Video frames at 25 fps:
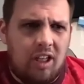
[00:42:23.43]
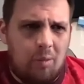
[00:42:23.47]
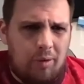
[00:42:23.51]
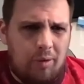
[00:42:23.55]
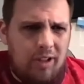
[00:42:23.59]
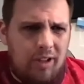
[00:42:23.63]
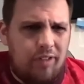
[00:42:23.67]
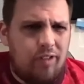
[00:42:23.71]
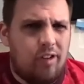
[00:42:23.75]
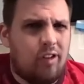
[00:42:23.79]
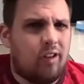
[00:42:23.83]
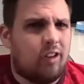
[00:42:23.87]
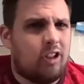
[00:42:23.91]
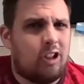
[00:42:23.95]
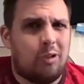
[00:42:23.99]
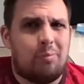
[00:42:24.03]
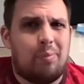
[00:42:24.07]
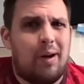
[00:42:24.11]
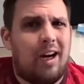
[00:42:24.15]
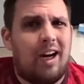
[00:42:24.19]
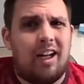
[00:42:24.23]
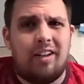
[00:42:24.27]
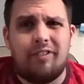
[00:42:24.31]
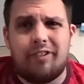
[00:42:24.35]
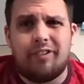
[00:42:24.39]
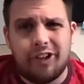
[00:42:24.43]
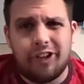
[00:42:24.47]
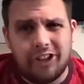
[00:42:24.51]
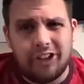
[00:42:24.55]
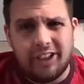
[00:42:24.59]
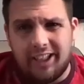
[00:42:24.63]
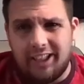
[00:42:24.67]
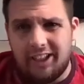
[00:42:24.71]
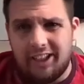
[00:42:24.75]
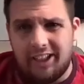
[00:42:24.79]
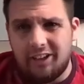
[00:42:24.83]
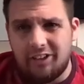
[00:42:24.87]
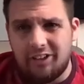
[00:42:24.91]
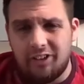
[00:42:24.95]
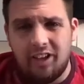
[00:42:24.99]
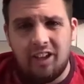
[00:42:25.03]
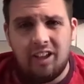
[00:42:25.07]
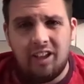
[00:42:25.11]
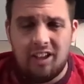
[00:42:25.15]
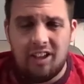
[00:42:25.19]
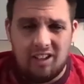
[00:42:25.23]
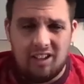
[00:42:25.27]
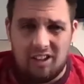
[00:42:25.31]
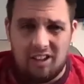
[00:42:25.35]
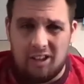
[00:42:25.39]
believe you've got Japan versus
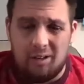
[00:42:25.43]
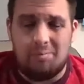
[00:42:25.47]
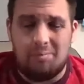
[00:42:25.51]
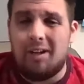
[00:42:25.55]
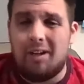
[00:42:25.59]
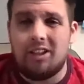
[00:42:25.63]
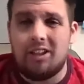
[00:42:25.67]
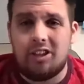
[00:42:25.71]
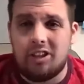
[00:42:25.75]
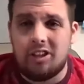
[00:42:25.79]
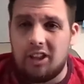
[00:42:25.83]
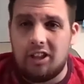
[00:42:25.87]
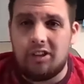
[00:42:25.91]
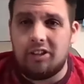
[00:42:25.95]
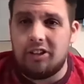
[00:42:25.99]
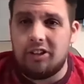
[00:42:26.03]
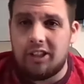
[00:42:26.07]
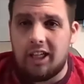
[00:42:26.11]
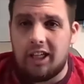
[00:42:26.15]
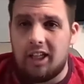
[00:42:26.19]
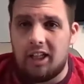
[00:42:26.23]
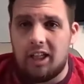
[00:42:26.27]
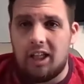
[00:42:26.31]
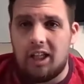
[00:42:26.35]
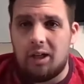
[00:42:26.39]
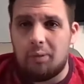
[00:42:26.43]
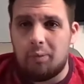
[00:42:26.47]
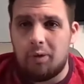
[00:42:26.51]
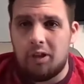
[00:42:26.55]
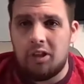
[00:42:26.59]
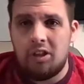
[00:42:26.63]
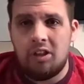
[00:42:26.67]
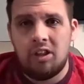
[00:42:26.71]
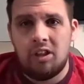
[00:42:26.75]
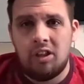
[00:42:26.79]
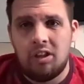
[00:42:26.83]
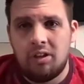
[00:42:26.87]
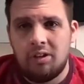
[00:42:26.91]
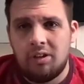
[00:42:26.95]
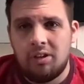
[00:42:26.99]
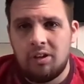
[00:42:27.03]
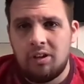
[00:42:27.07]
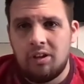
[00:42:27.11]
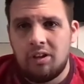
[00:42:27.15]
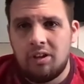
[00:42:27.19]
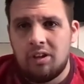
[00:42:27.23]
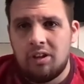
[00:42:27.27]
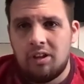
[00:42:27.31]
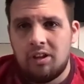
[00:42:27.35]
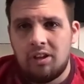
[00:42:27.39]
Italy. I imagine Italy's getting that win,
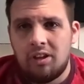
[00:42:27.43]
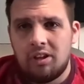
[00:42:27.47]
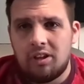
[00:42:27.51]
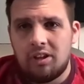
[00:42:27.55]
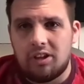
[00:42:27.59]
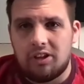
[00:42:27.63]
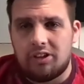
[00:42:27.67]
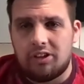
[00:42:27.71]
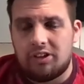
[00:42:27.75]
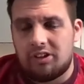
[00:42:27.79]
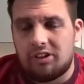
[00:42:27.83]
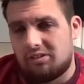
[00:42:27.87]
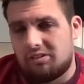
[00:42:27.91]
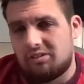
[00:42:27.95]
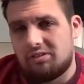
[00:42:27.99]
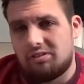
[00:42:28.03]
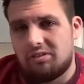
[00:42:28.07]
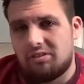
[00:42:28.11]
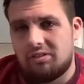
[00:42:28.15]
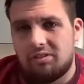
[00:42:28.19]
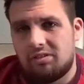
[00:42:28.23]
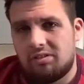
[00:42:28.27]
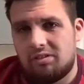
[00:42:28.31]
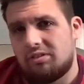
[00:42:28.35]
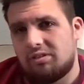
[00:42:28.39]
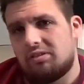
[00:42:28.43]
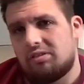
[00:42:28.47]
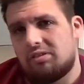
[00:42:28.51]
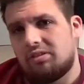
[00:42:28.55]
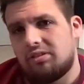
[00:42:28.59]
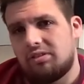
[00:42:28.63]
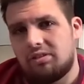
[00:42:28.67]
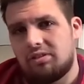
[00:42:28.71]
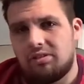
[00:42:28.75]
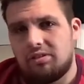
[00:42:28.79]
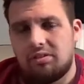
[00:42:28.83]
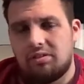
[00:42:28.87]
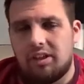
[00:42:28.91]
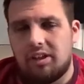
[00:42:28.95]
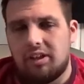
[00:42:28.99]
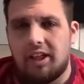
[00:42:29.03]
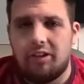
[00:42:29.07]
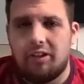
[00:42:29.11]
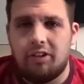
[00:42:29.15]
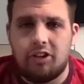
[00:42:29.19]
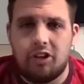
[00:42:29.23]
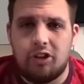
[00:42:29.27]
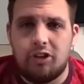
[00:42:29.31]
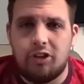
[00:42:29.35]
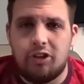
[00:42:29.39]
because
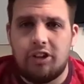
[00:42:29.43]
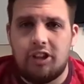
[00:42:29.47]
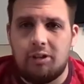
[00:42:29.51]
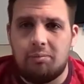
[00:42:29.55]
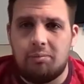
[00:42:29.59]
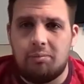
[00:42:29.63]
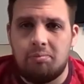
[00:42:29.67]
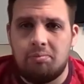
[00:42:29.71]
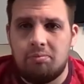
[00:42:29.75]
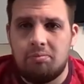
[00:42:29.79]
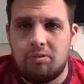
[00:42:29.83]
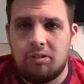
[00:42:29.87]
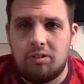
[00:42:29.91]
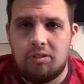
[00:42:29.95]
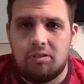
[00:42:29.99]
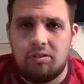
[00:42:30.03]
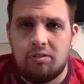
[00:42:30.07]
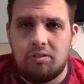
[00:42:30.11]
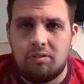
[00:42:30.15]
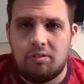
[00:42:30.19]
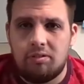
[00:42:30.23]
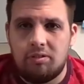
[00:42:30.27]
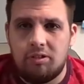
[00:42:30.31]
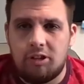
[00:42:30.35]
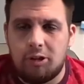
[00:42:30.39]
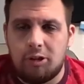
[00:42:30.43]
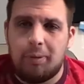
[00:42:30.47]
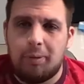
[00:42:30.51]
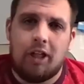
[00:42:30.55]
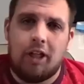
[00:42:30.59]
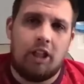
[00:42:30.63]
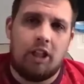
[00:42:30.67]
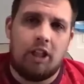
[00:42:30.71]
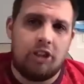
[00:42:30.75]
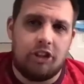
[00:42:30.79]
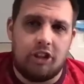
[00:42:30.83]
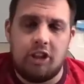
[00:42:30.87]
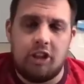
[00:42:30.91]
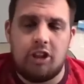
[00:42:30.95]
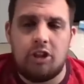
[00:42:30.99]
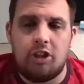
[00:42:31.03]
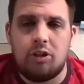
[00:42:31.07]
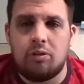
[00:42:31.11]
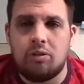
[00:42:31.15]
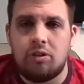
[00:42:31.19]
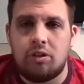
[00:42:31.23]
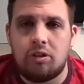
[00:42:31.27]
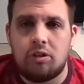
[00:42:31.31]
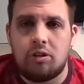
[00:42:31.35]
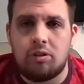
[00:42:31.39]
Italy's a good team. Japan has Eddie
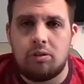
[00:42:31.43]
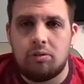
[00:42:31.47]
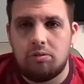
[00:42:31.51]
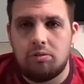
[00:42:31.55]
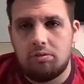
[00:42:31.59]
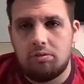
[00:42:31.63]
Jones.